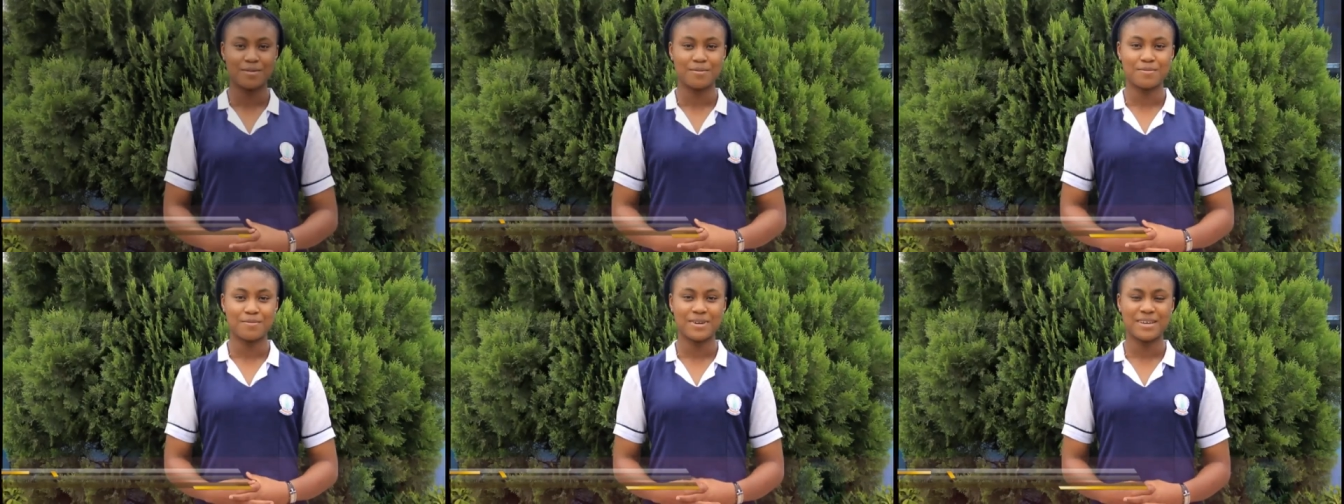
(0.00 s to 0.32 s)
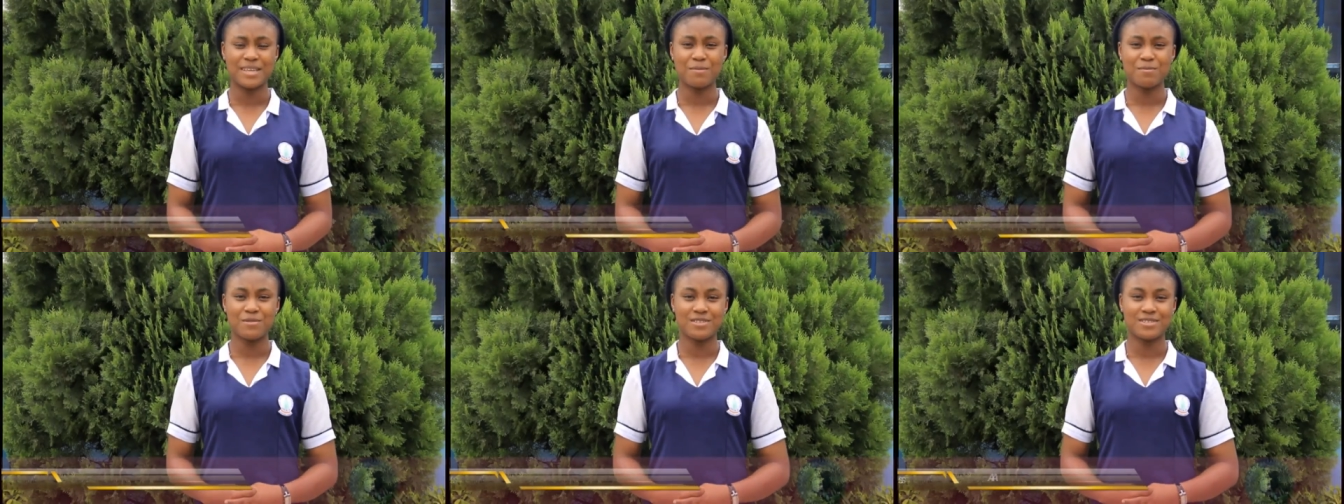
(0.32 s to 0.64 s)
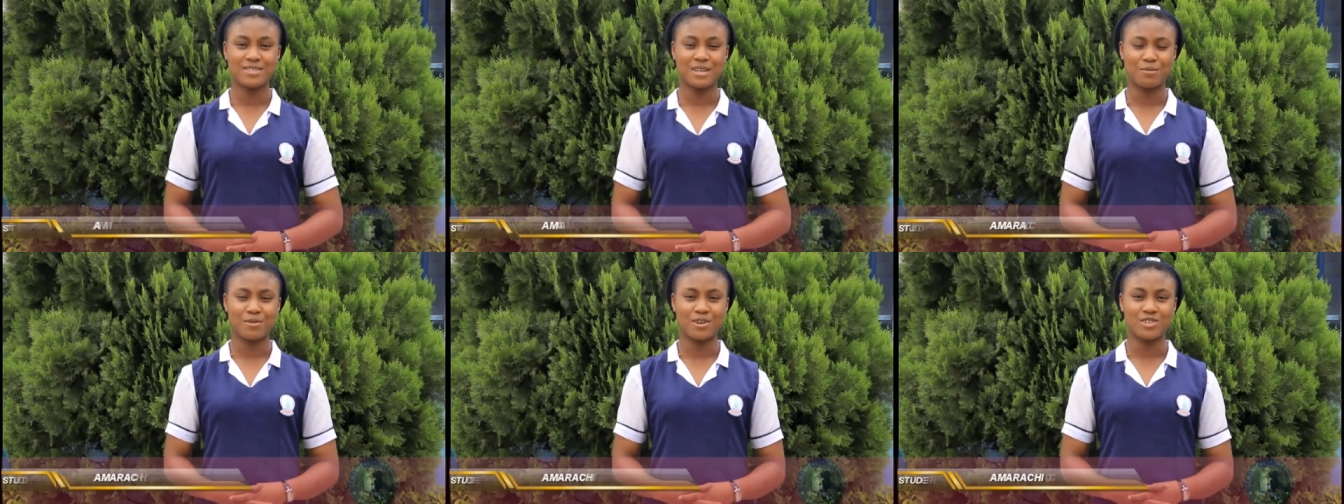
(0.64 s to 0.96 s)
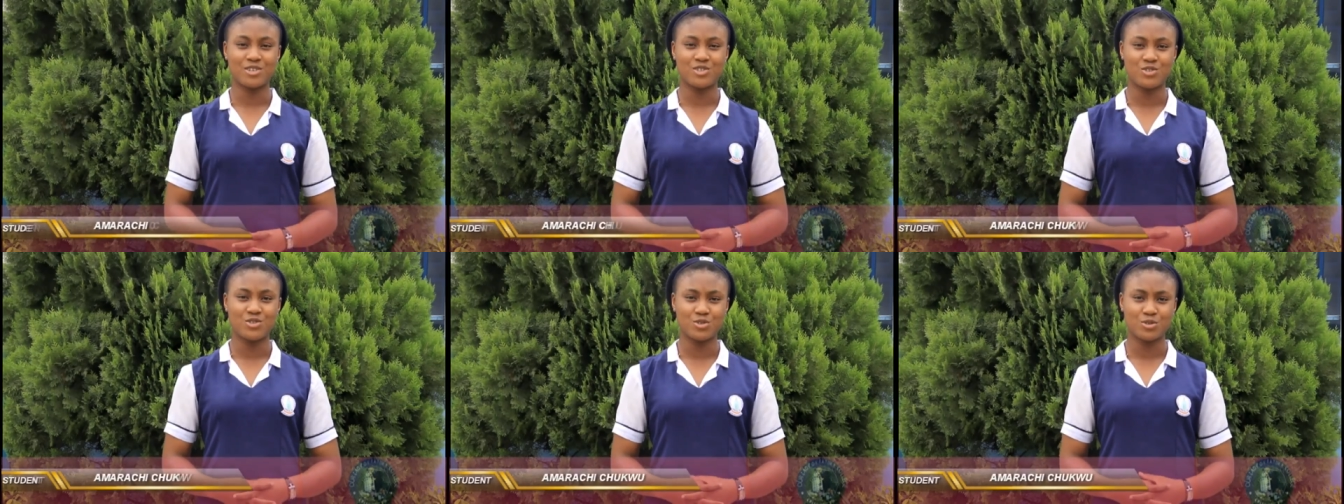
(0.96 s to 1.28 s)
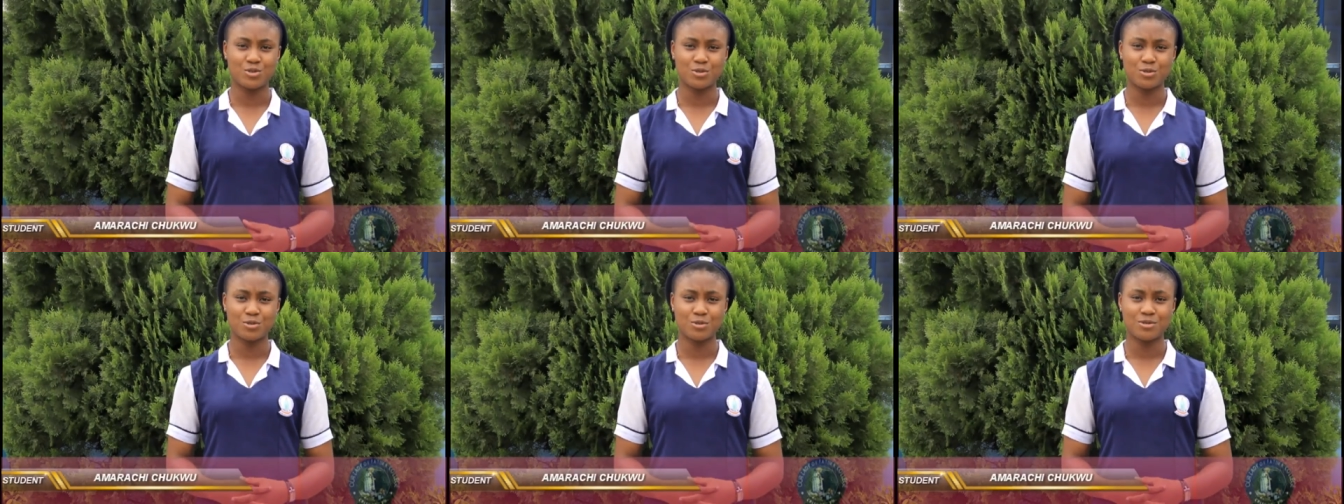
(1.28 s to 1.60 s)
My name is Amash
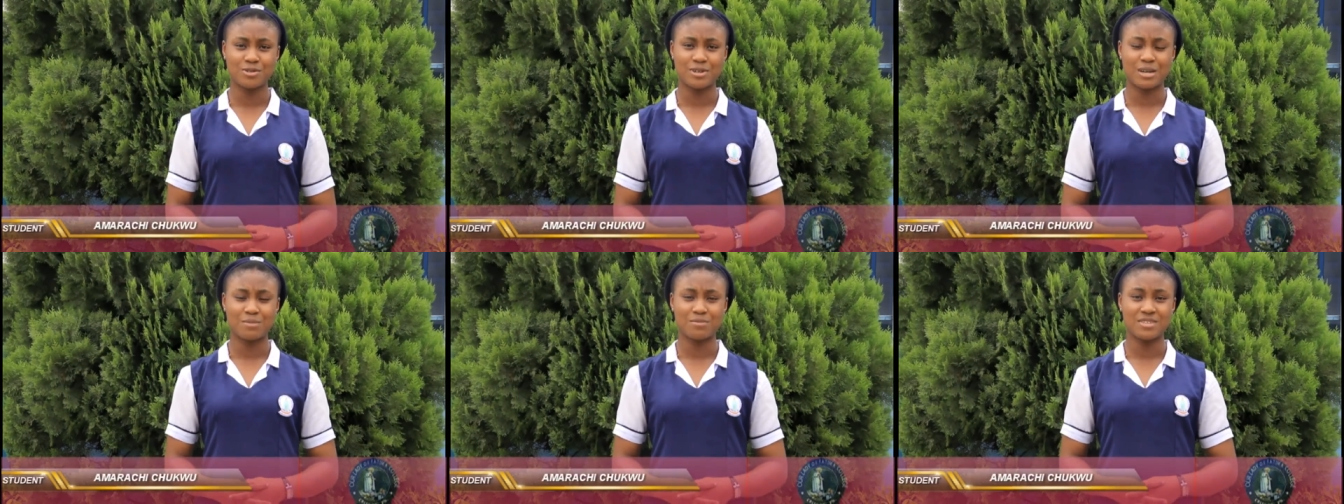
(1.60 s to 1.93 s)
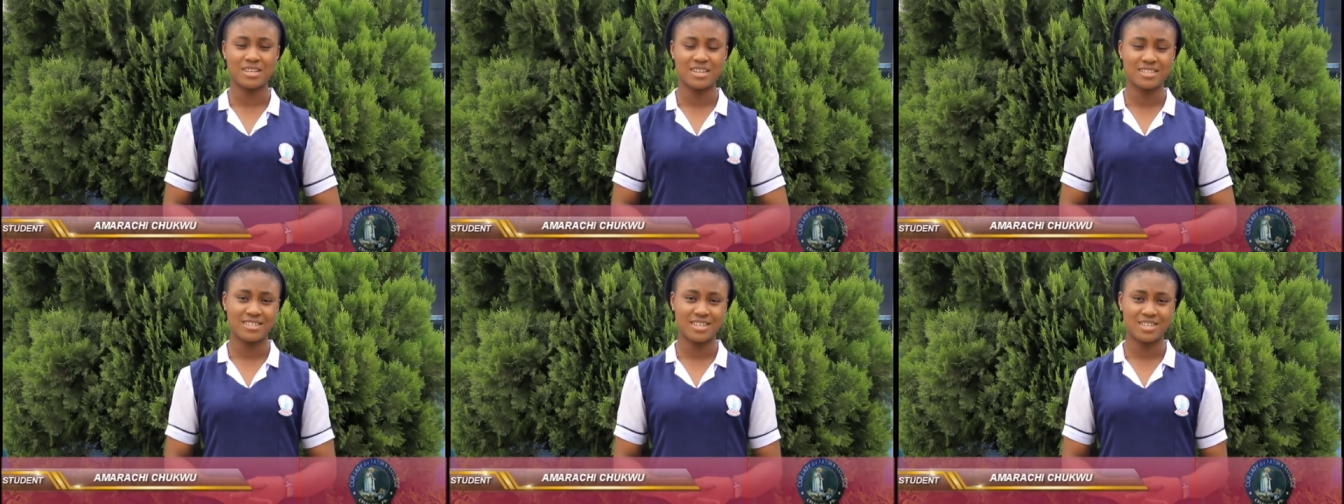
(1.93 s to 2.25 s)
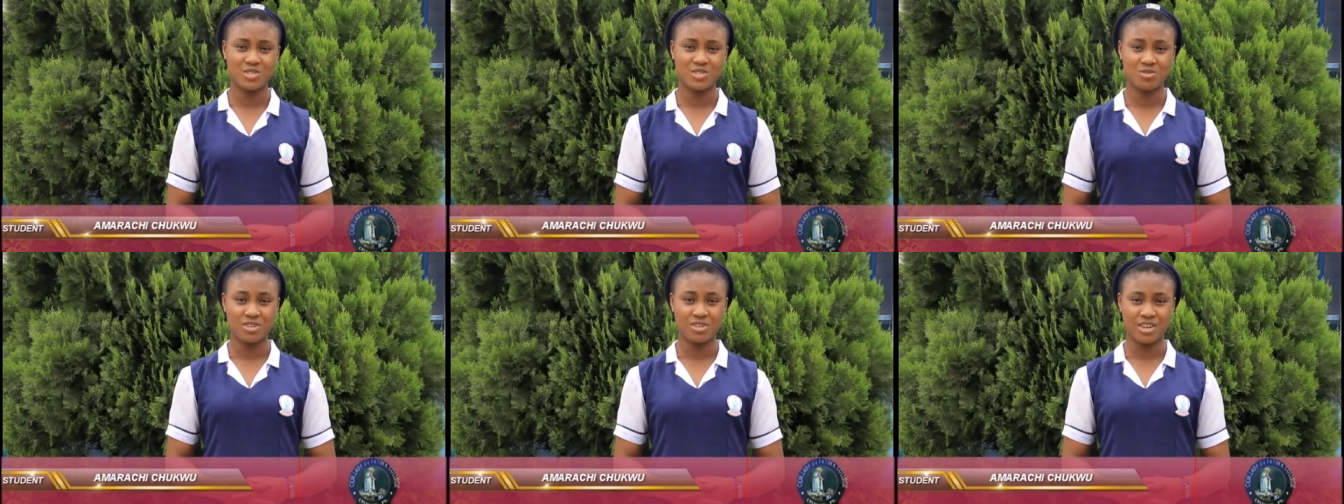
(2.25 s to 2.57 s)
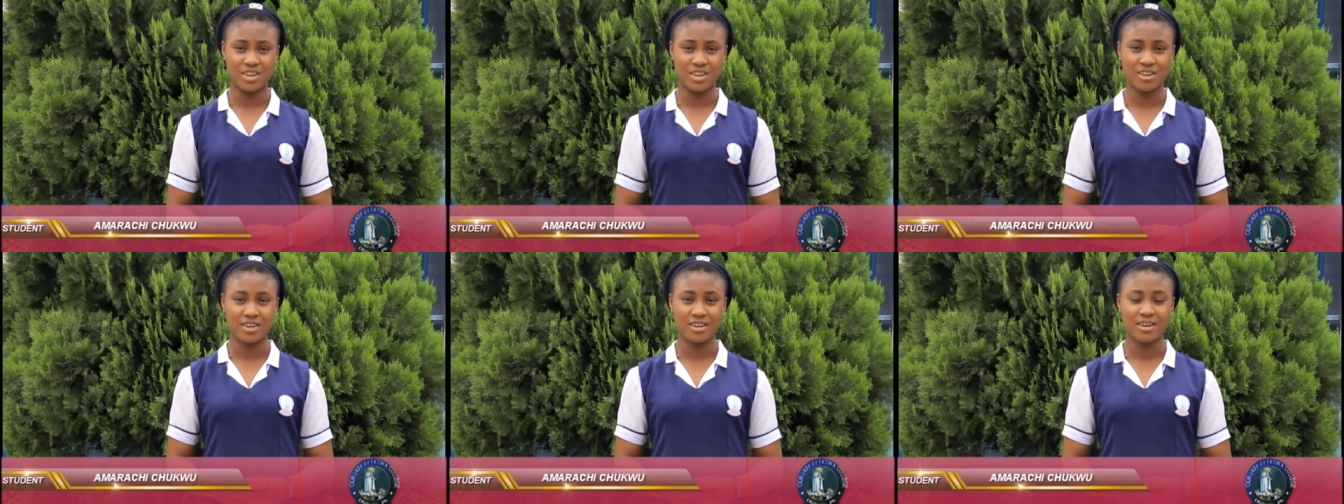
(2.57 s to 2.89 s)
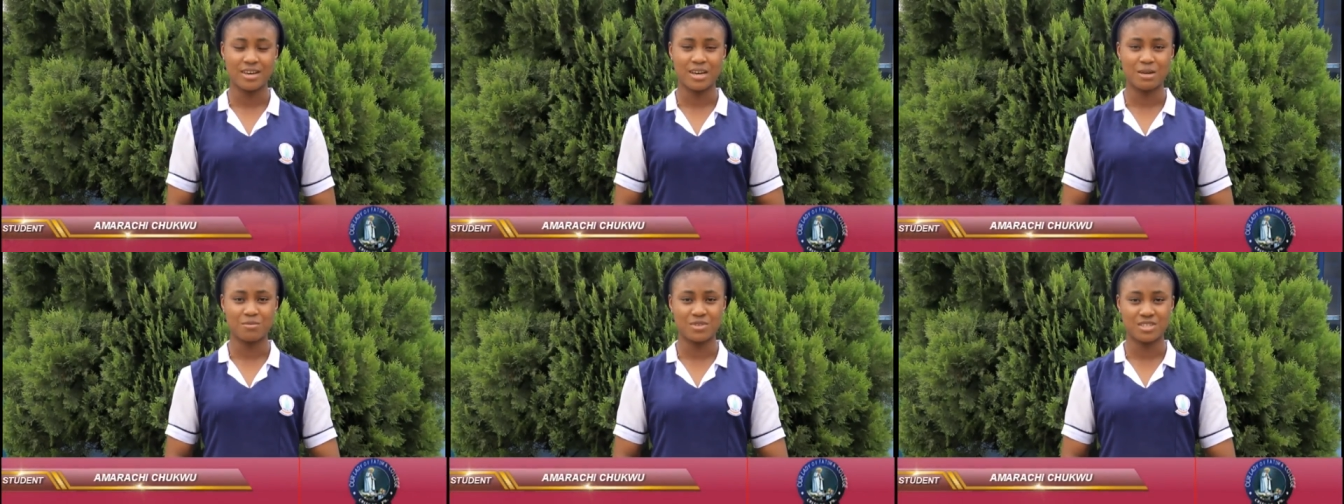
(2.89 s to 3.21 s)
Chuku. I'm an SS2A.
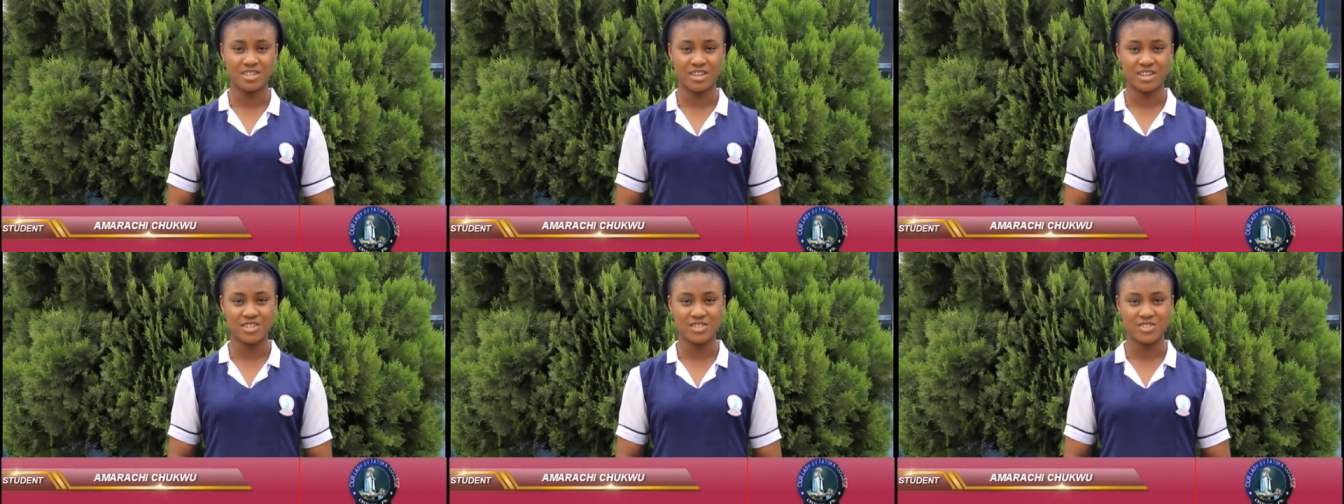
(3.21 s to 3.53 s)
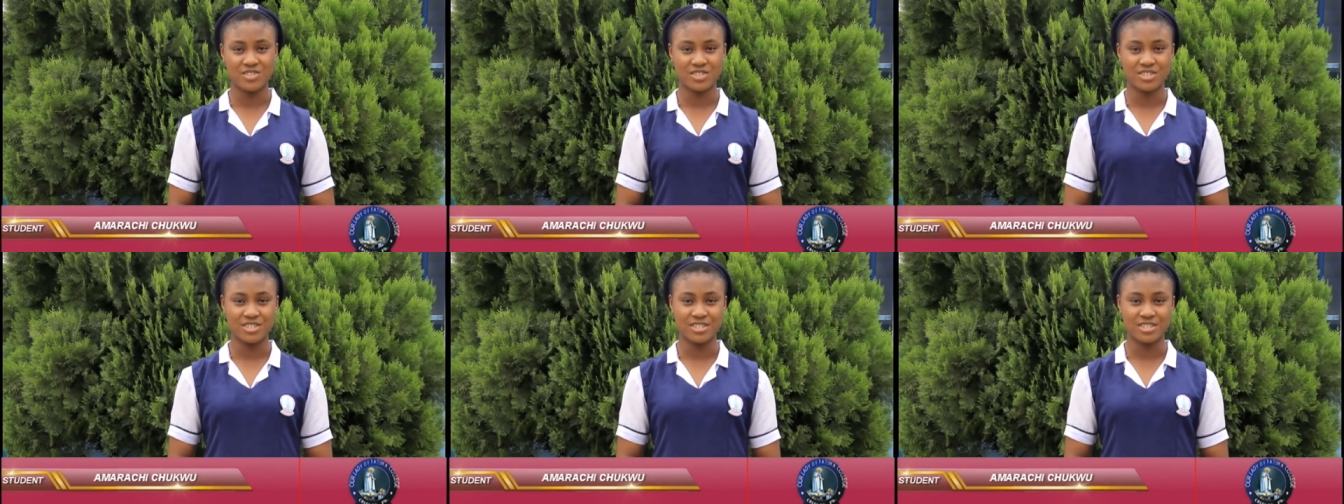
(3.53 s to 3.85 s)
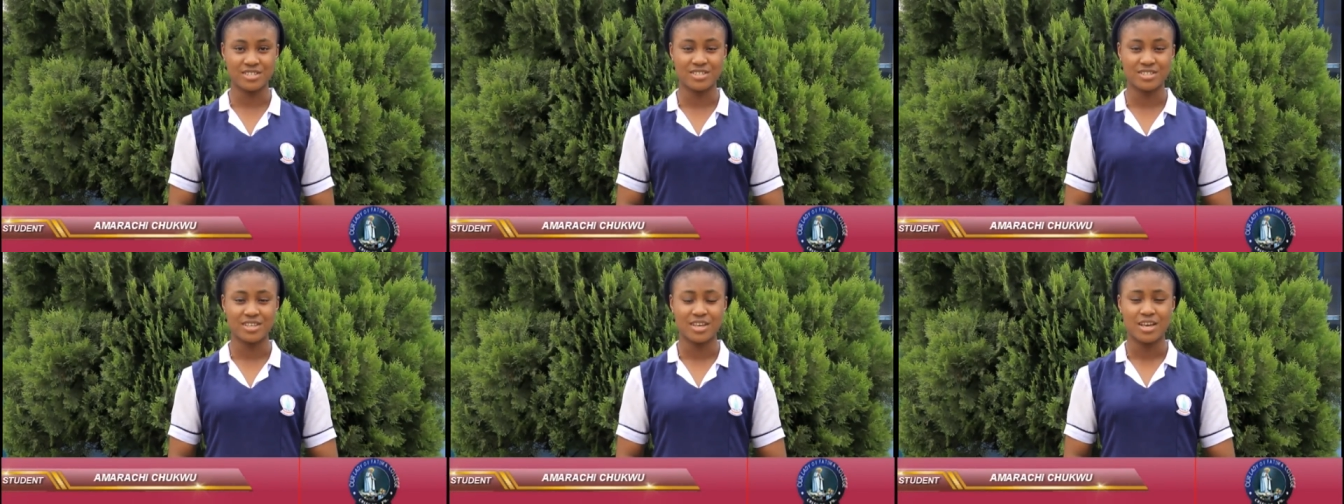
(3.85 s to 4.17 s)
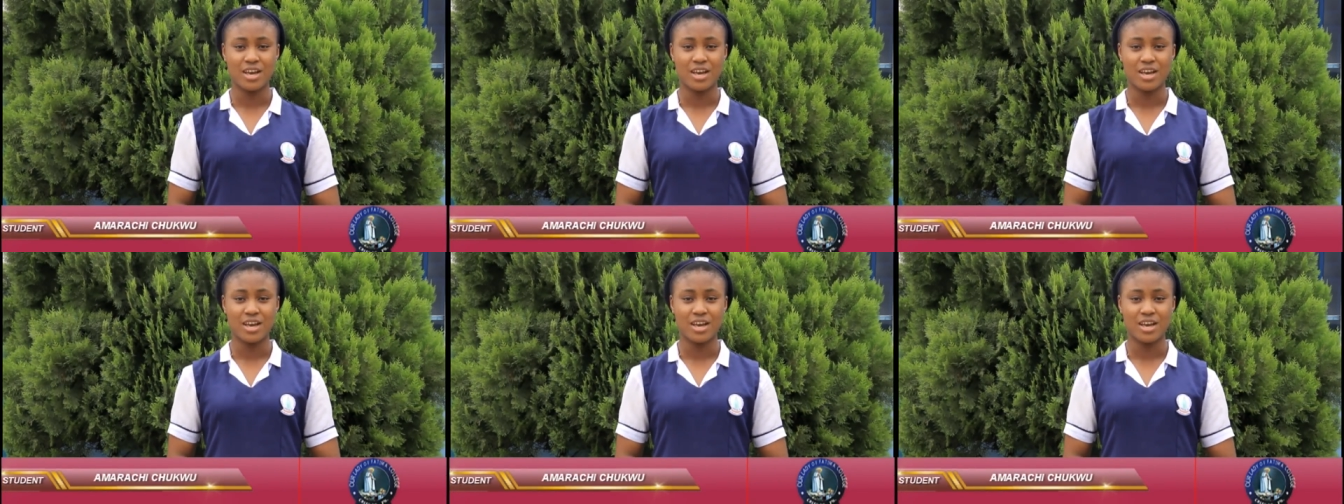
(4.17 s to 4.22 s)
I'm a science student.